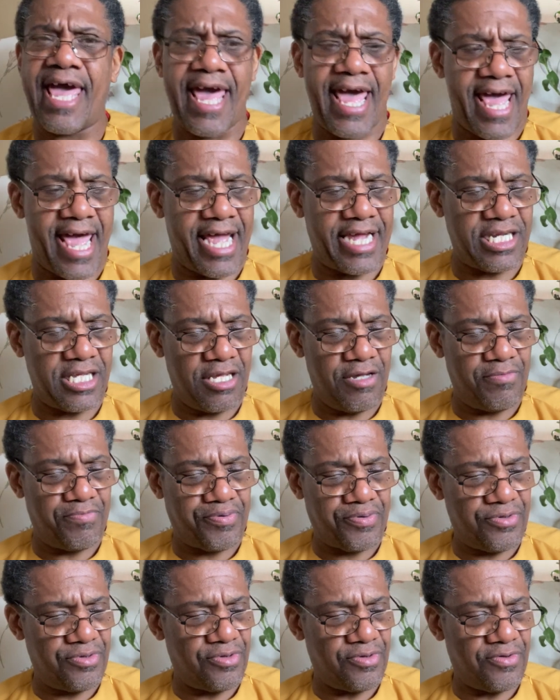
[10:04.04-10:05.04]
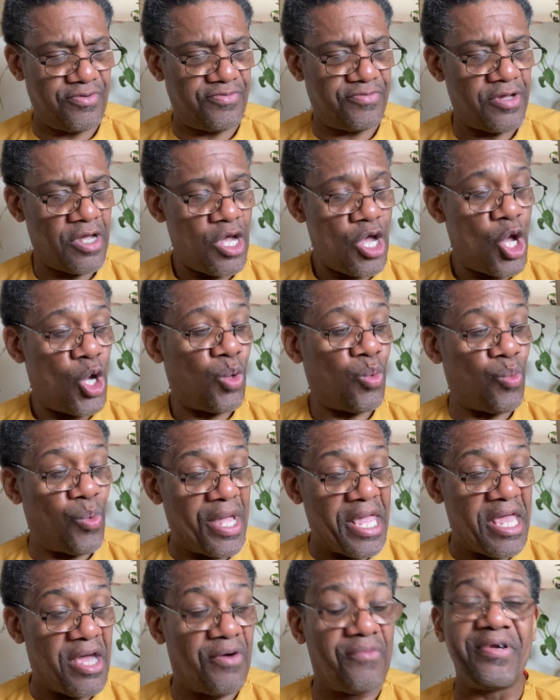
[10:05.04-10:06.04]
had improved.
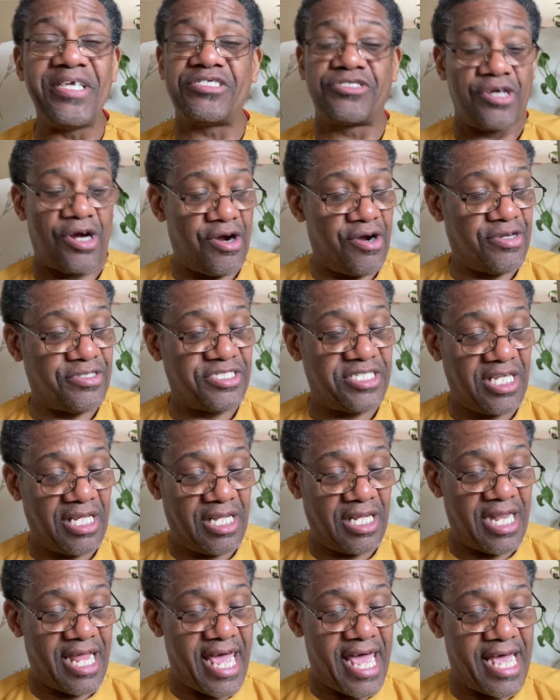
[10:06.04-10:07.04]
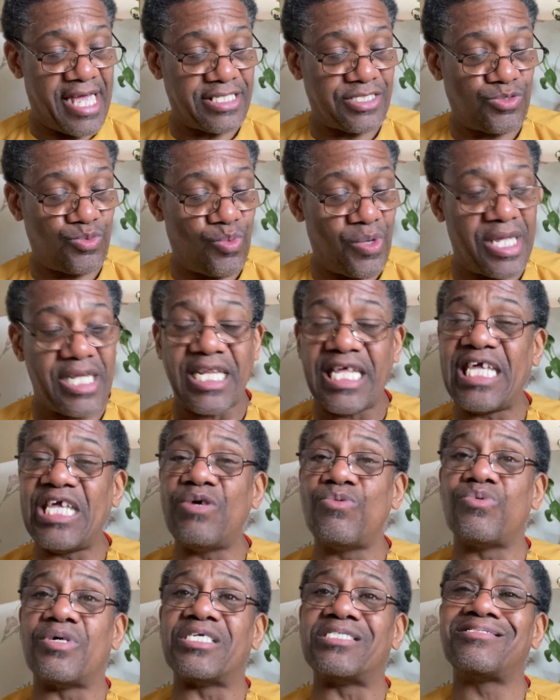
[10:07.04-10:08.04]
Will returned to class when he
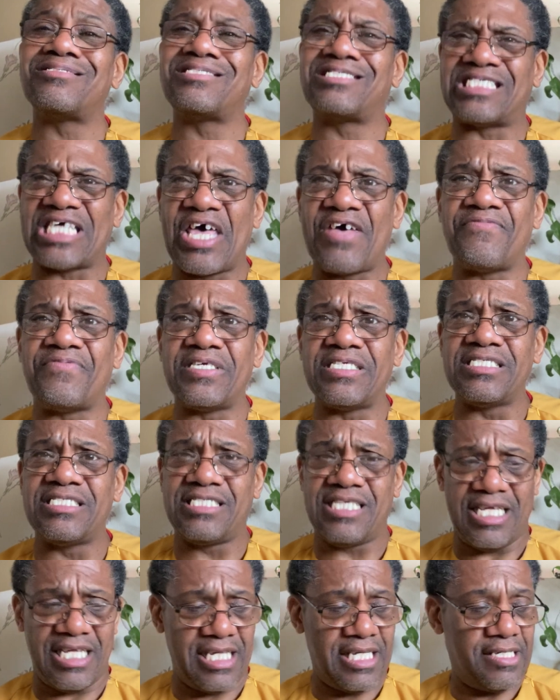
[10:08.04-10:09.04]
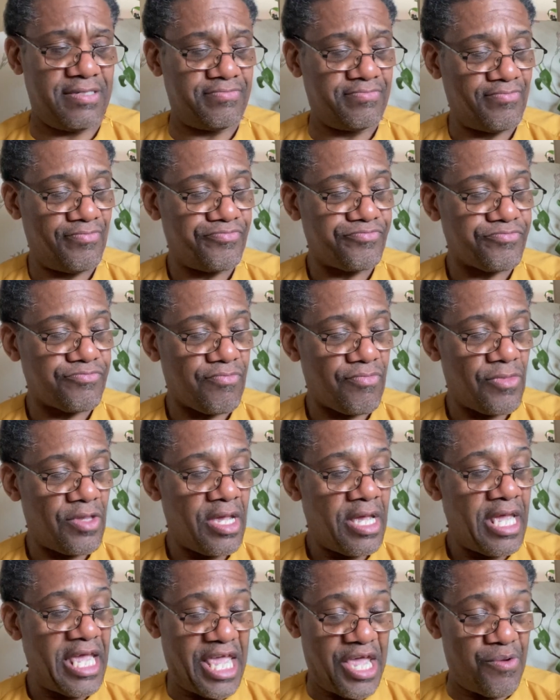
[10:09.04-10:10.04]
was 17.
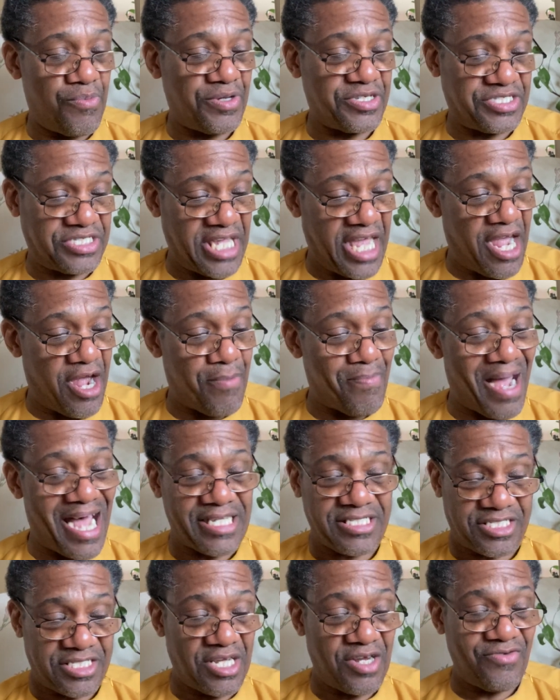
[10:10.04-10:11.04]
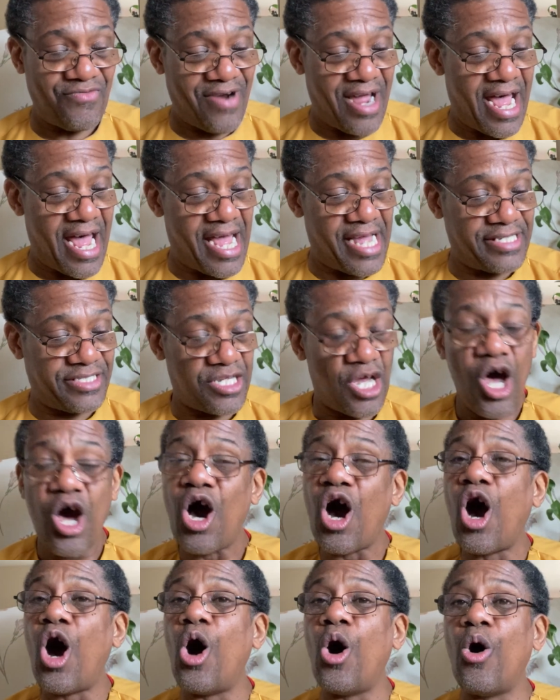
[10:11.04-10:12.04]
He was there by sunrise,
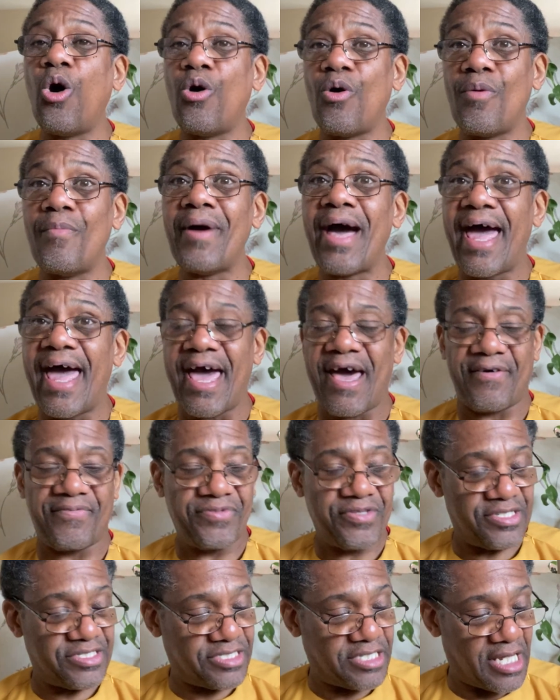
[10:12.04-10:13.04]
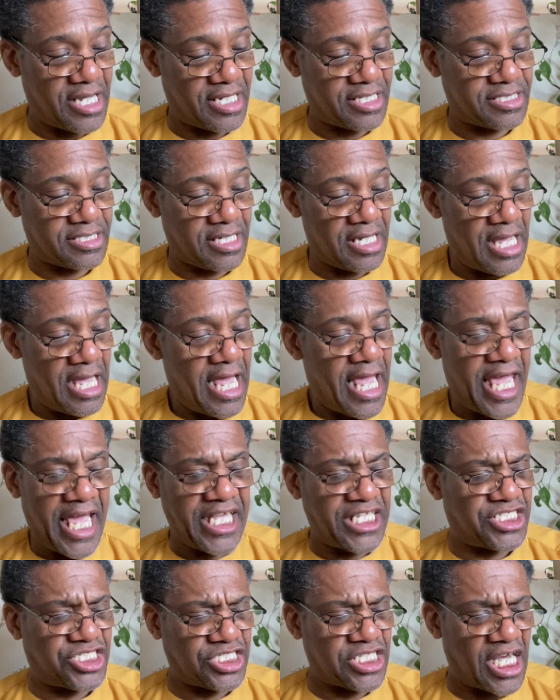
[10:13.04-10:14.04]
home after dusk. He
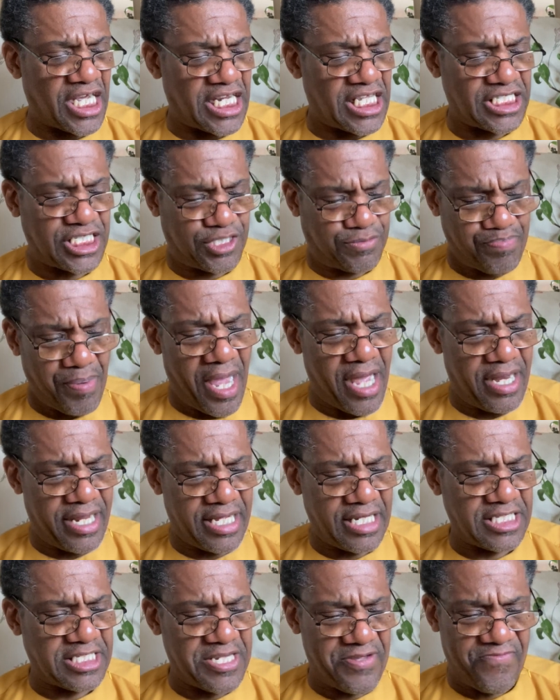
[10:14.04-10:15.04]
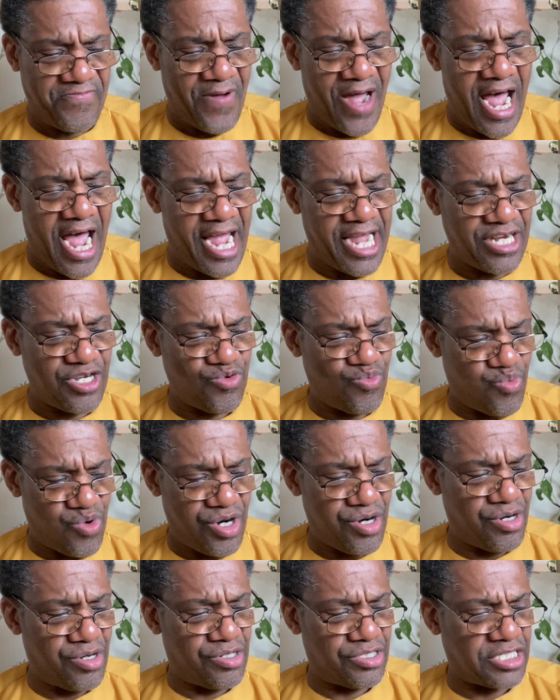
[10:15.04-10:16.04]
studied spelling, defined
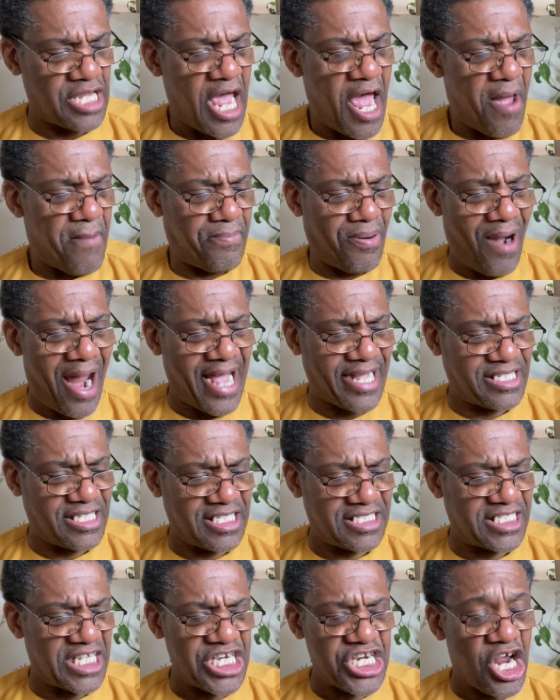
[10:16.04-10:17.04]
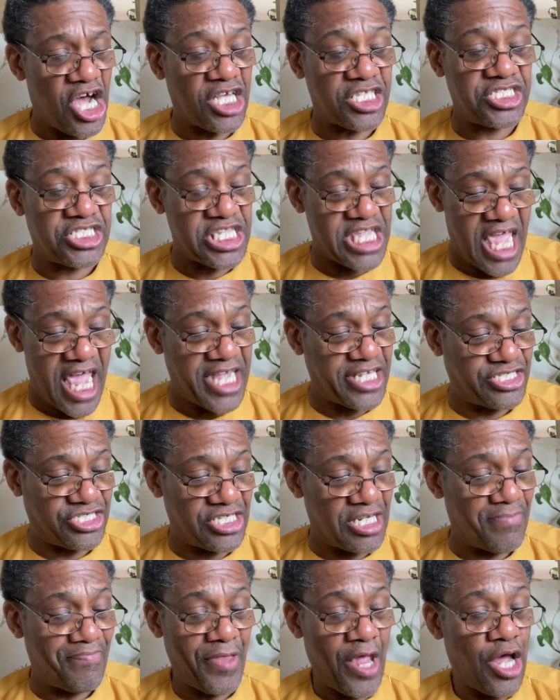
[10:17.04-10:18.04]
words, practiced
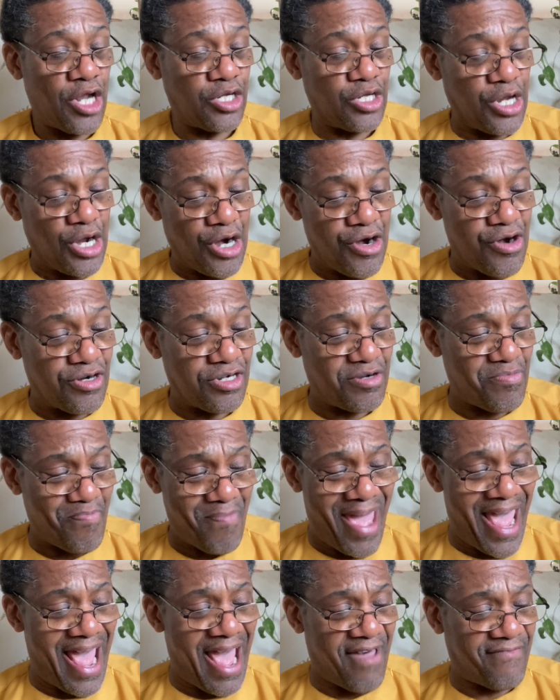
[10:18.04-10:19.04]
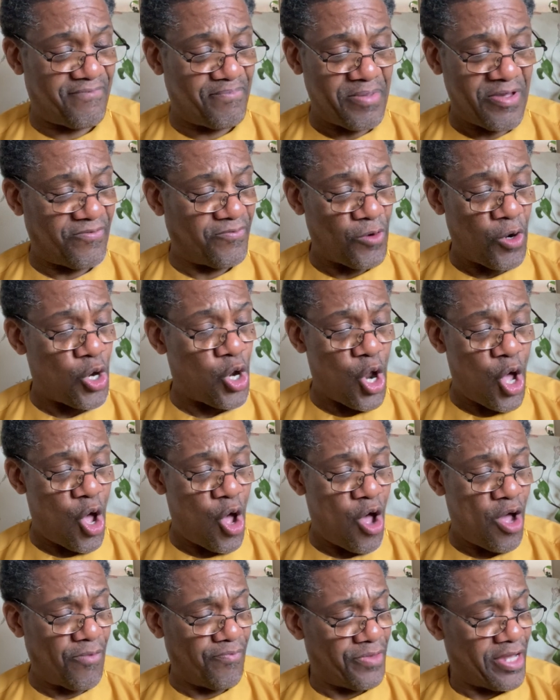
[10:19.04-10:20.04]
enunciation, learned math. Before
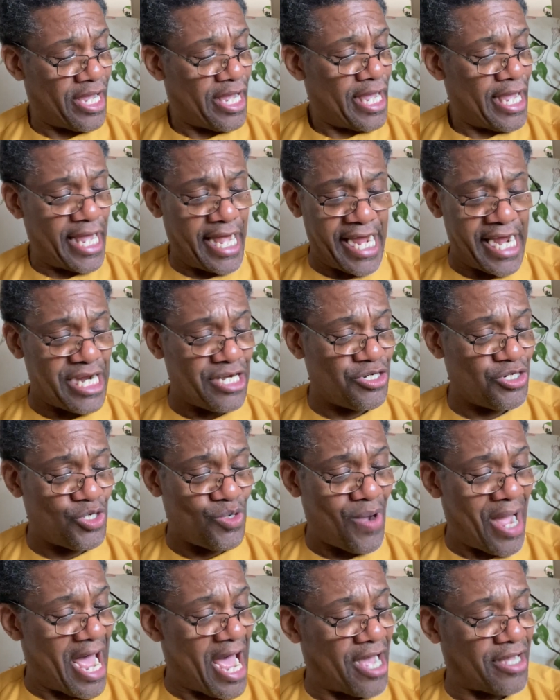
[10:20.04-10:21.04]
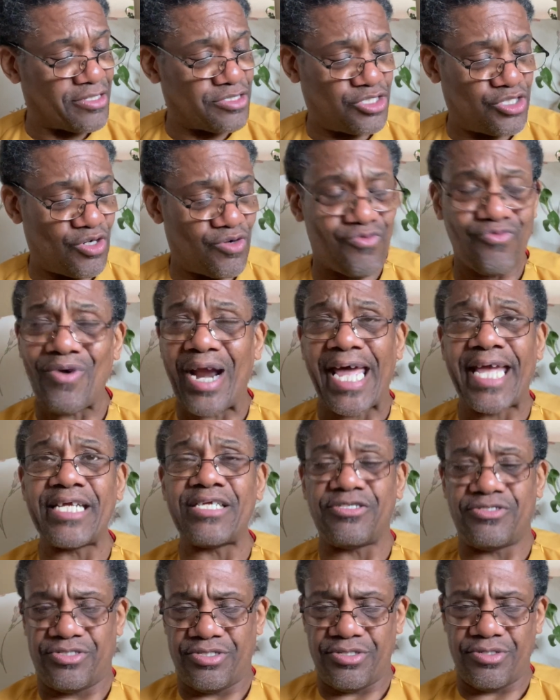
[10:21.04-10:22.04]
long, he knew how to write
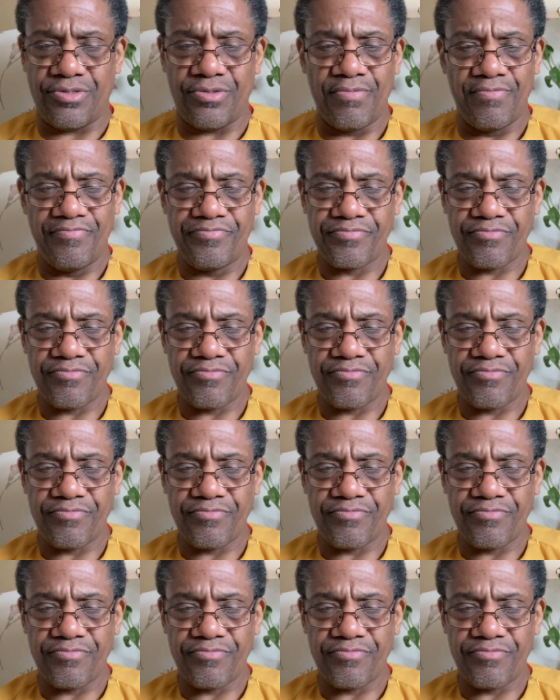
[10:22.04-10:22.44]
too.